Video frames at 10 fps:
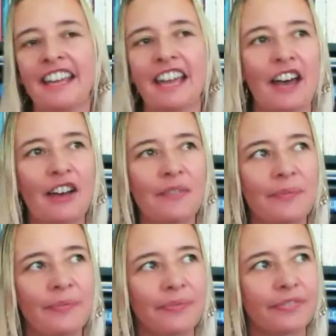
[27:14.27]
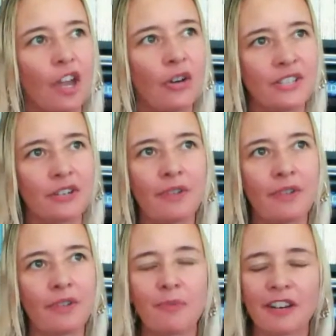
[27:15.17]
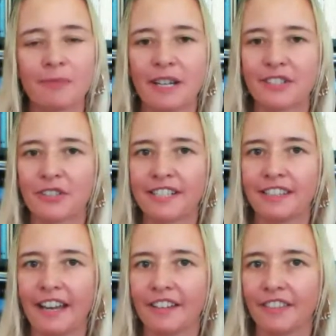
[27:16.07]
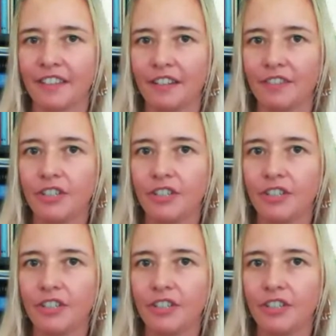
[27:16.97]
I also read one of my stories aloud at the